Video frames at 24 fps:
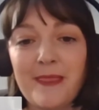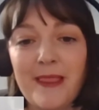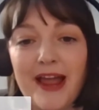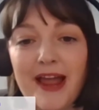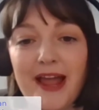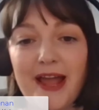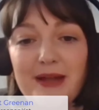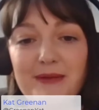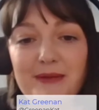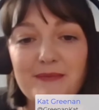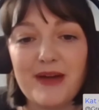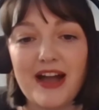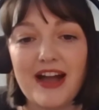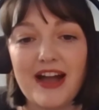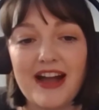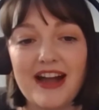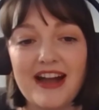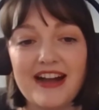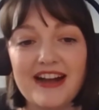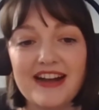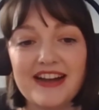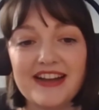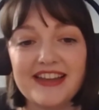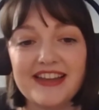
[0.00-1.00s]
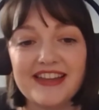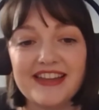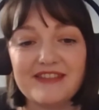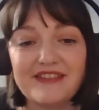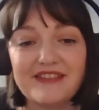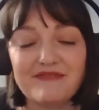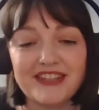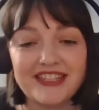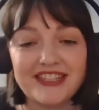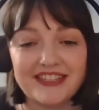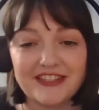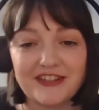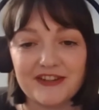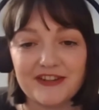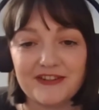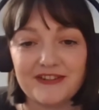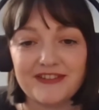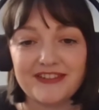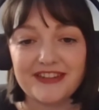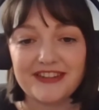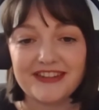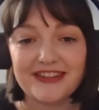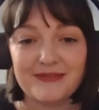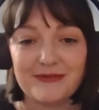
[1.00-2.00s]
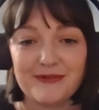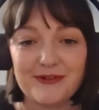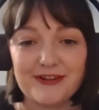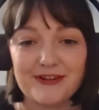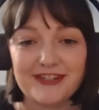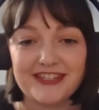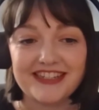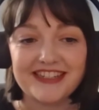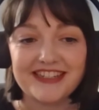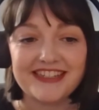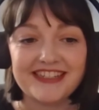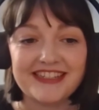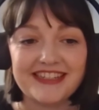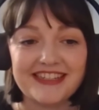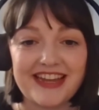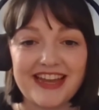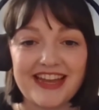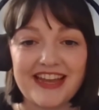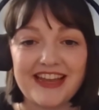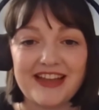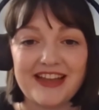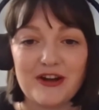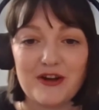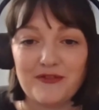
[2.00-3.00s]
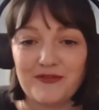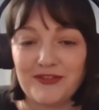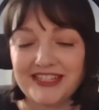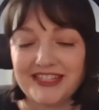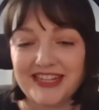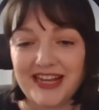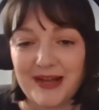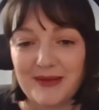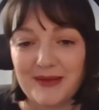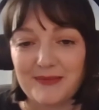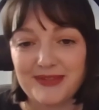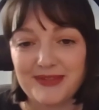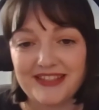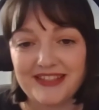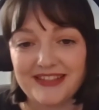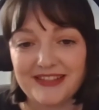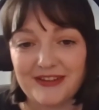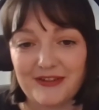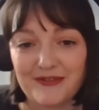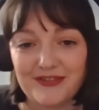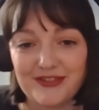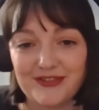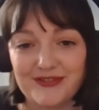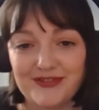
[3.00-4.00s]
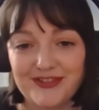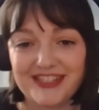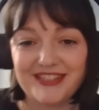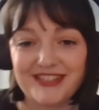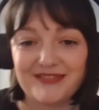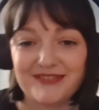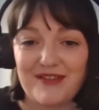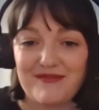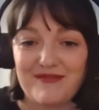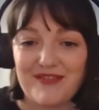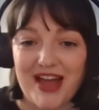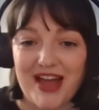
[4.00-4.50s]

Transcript: I recently got awarded Office 365